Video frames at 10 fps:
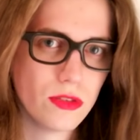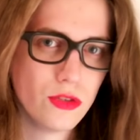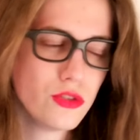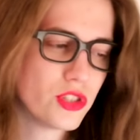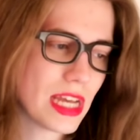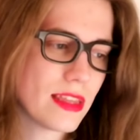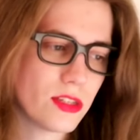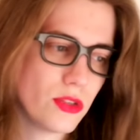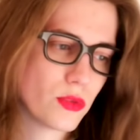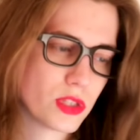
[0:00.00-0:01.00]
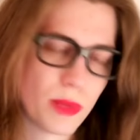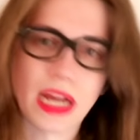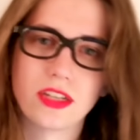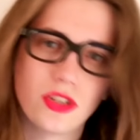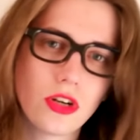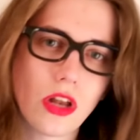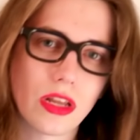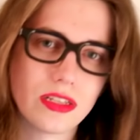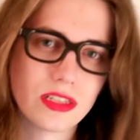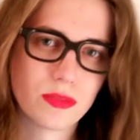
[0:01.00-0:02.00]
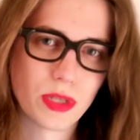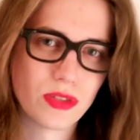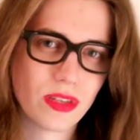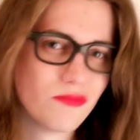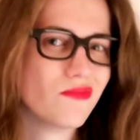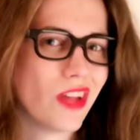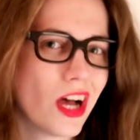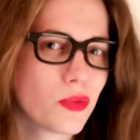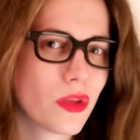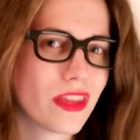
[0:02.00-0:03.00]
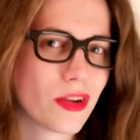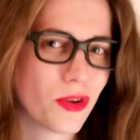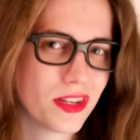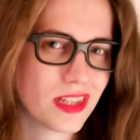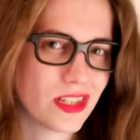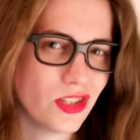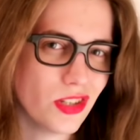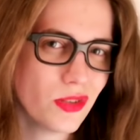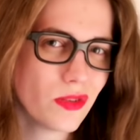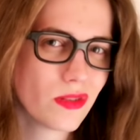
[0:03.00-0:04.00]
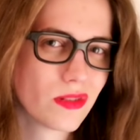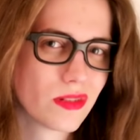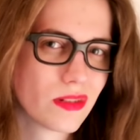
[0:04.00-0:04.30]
You say that you respect journalists, but not when they criticize you?